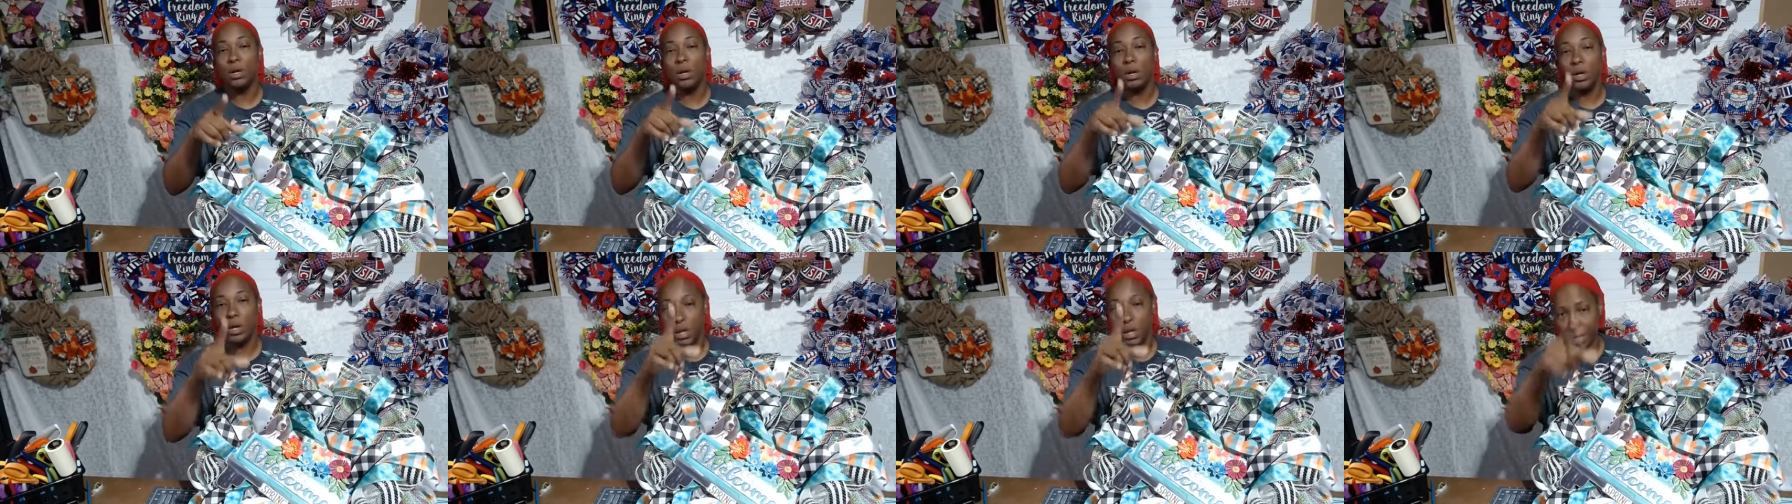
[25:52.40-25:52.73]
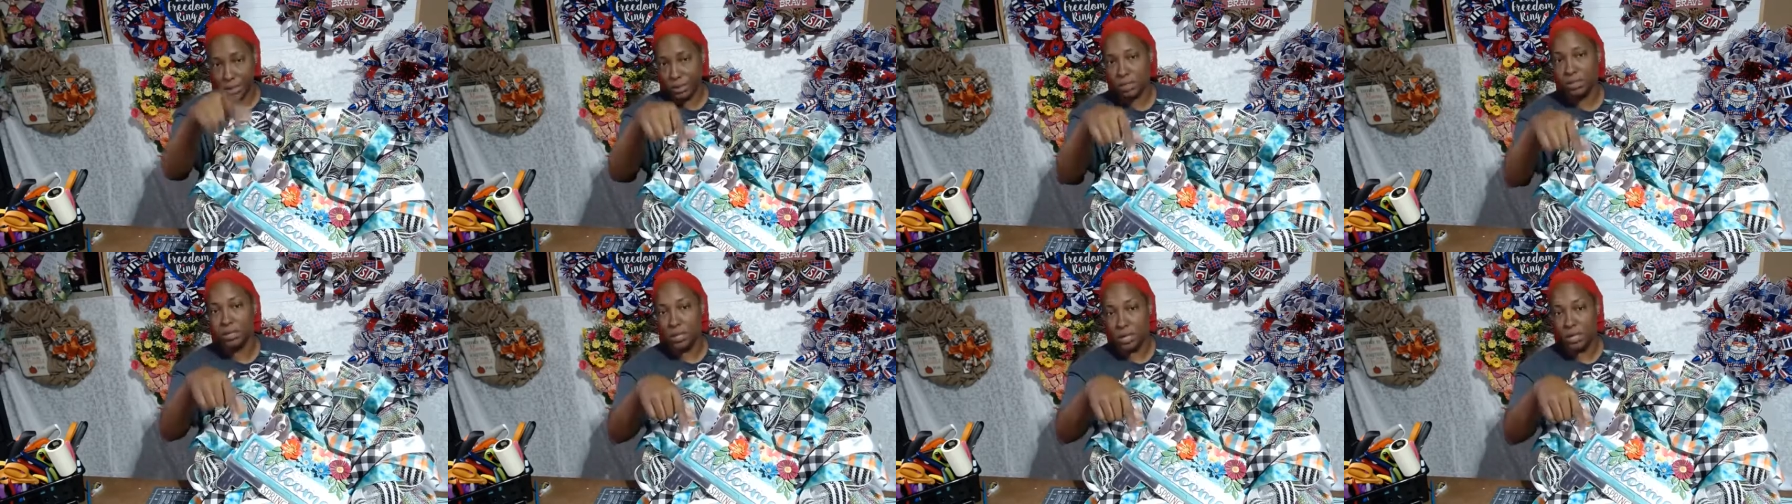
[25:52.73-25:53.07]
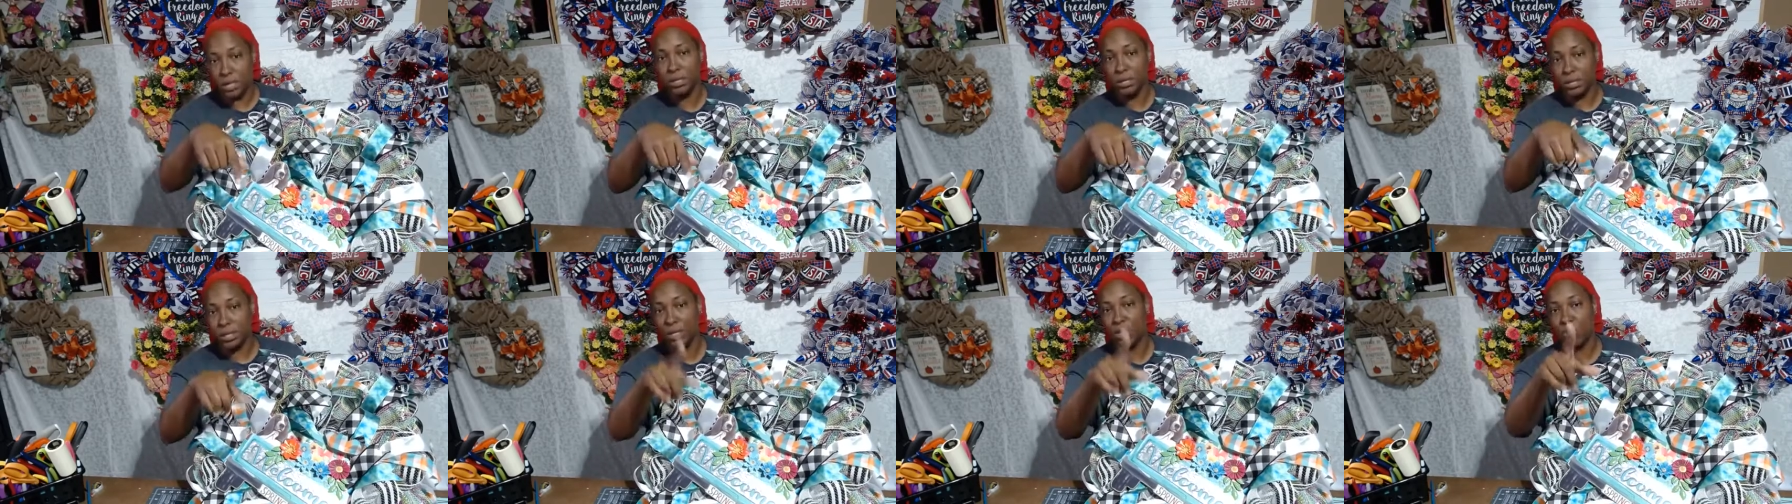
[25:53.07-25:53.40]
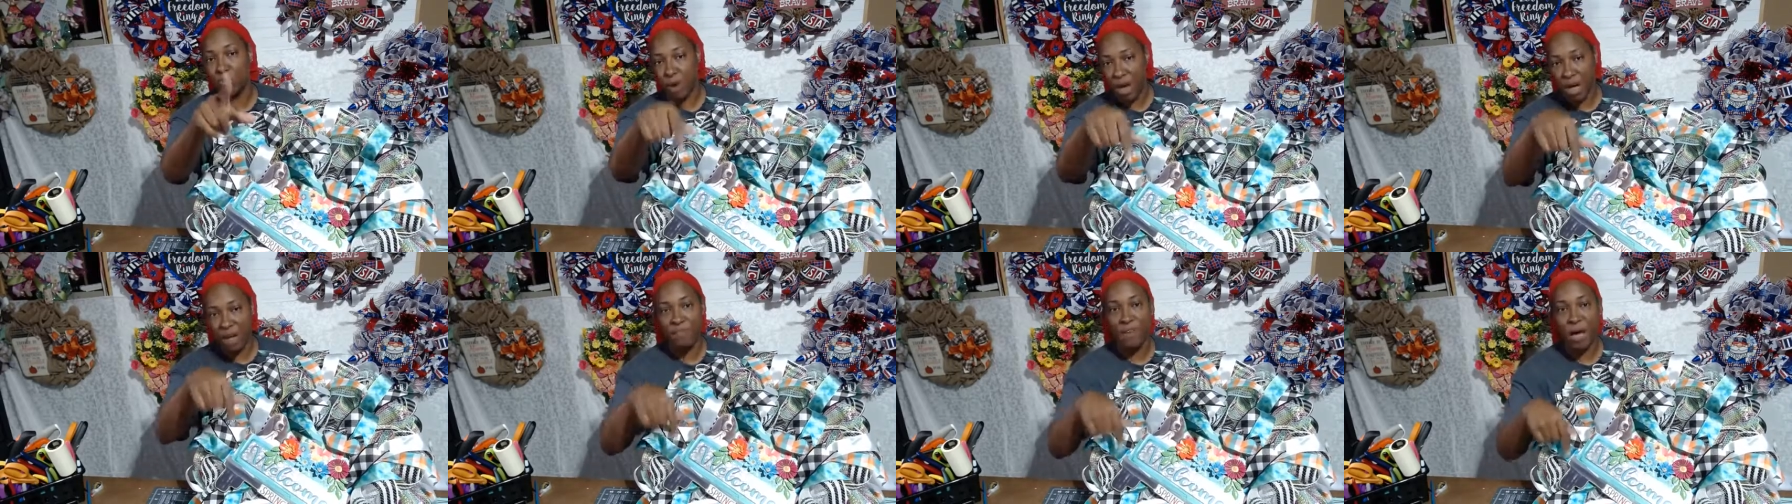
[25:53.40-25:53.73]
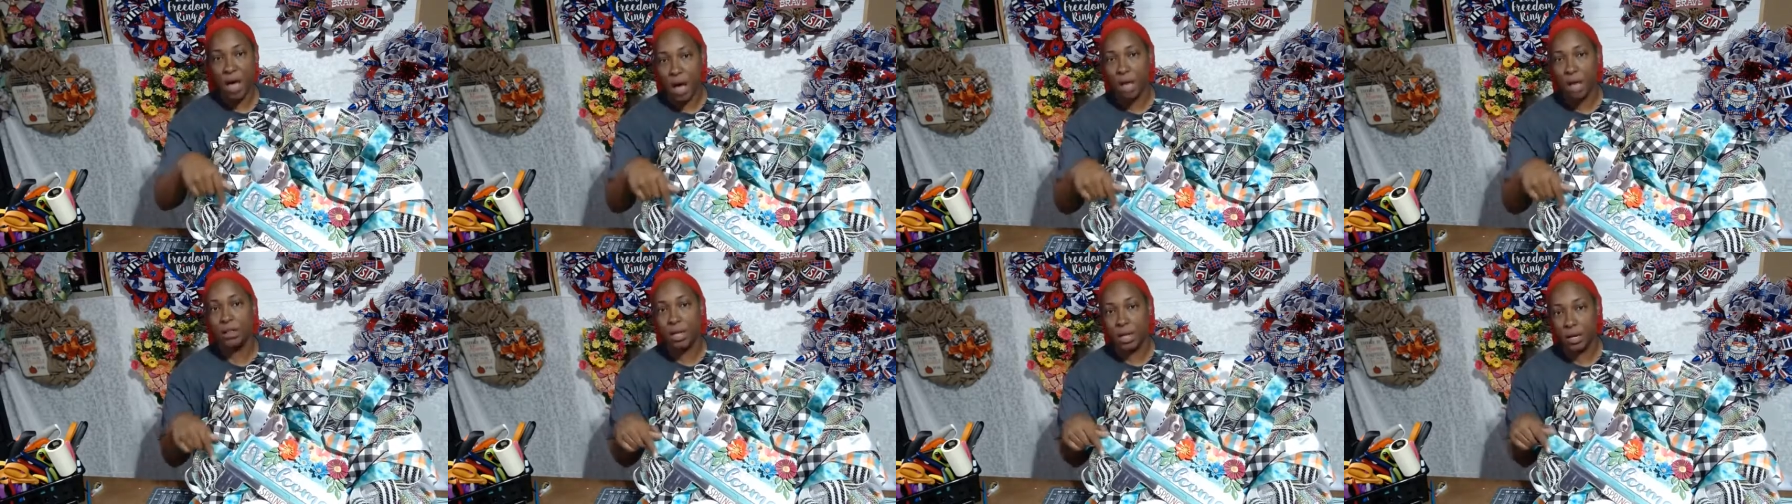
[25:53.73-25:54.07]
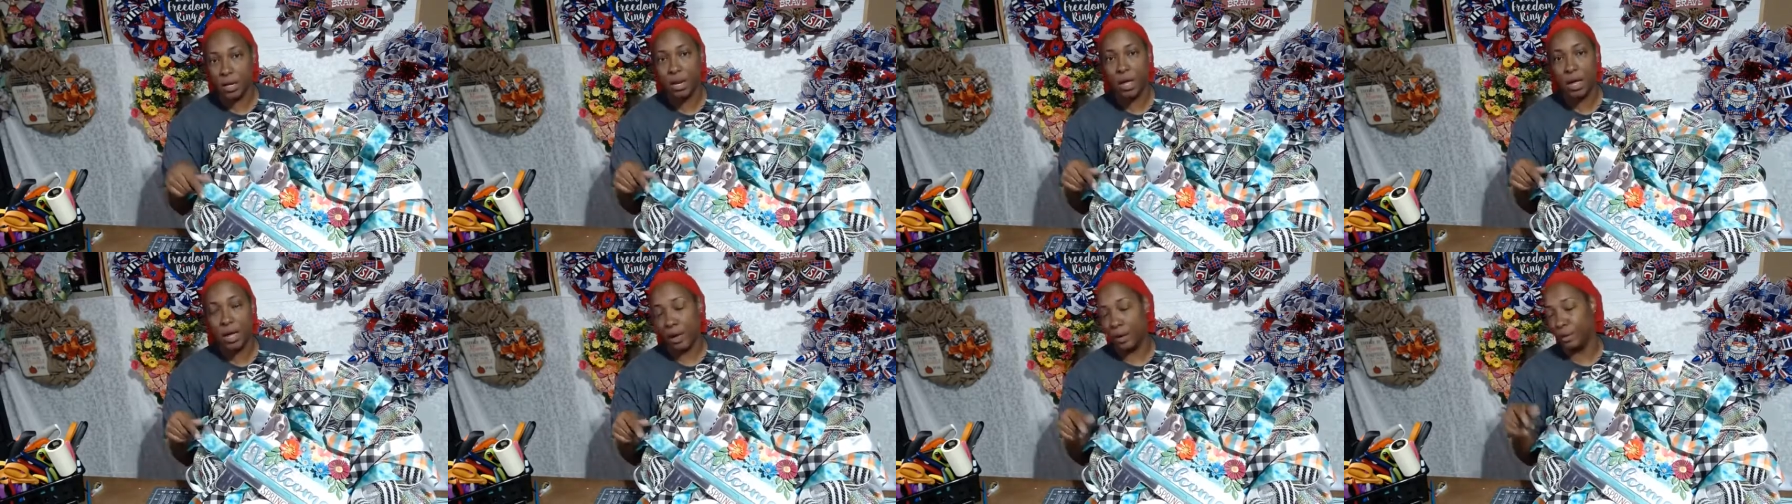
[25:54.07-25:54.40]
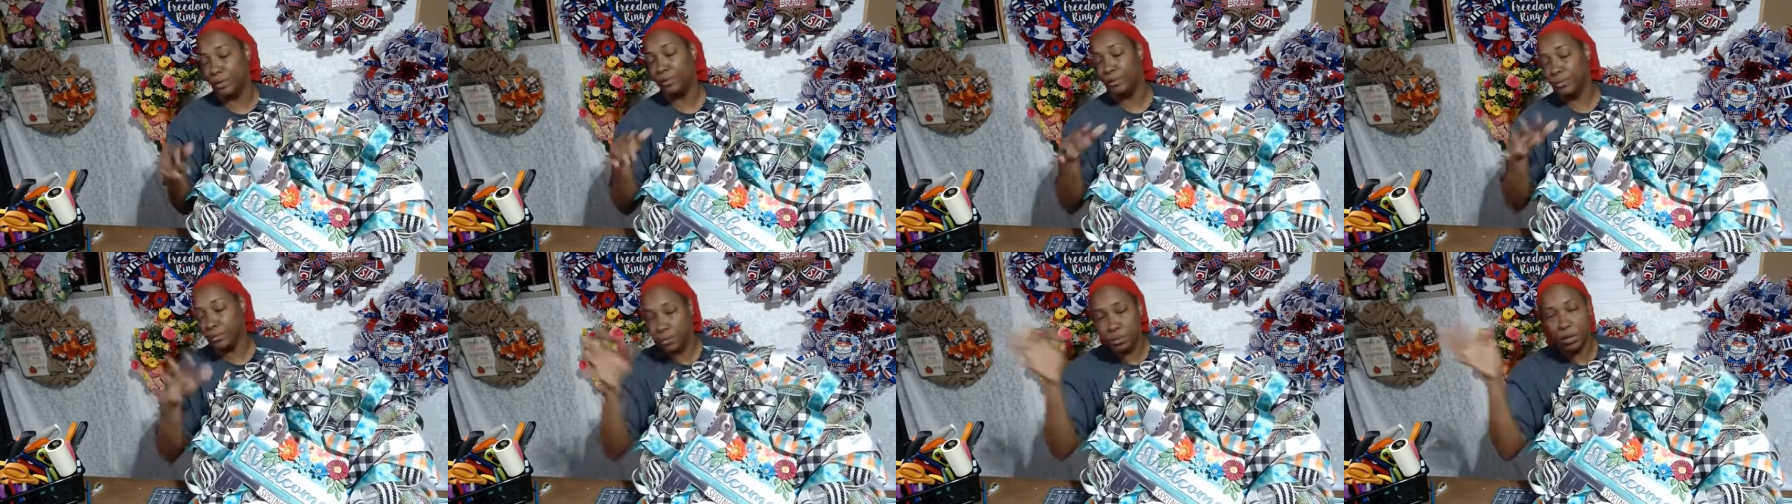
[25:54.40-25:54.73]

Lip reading: It's in Craft Outlet now.